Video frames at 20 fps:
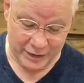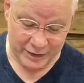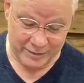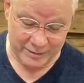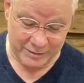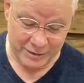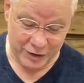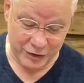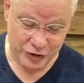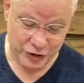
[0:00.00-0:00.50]

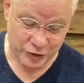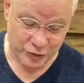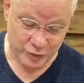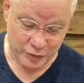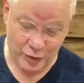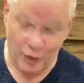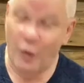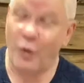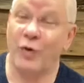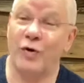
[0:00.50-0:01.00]
Moses
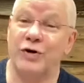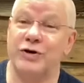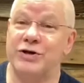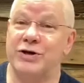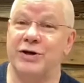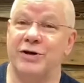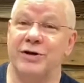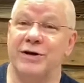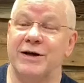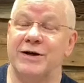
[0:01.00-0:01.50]
records
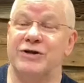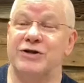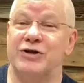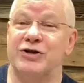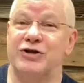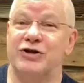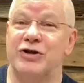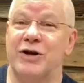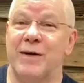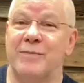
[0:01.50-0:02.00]
here in
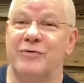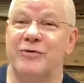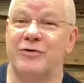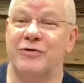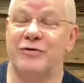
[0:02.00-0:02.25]
Exodus chapter